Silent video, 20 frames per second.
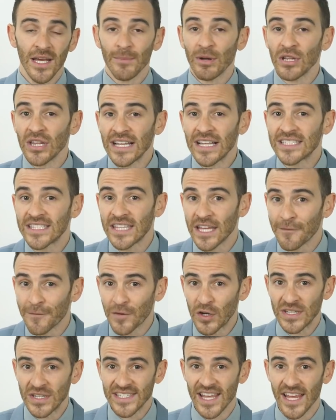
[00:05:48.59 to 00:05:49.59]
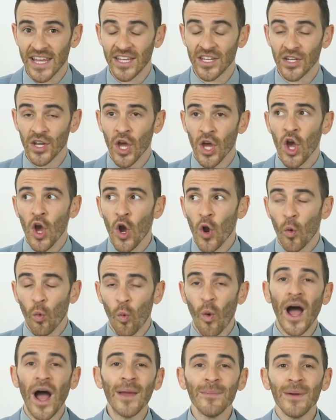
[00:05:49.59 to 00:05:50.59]
But let's think for a second.
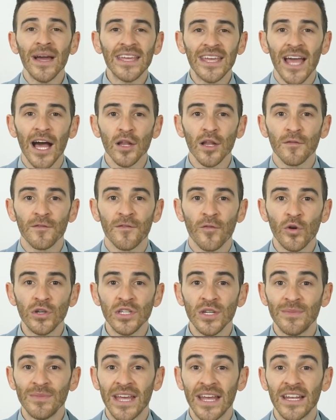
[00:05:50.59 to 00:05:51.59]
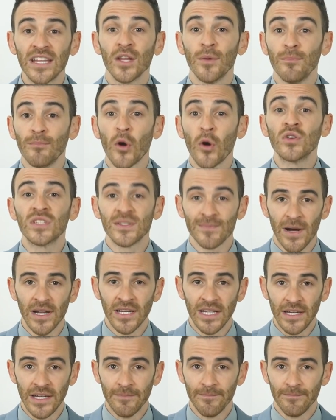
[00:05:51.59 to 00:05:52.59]
Why might California be getting the most
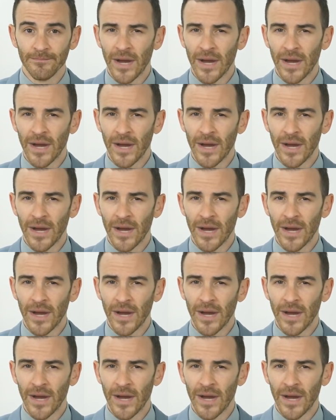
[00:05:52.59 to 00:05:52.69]
money?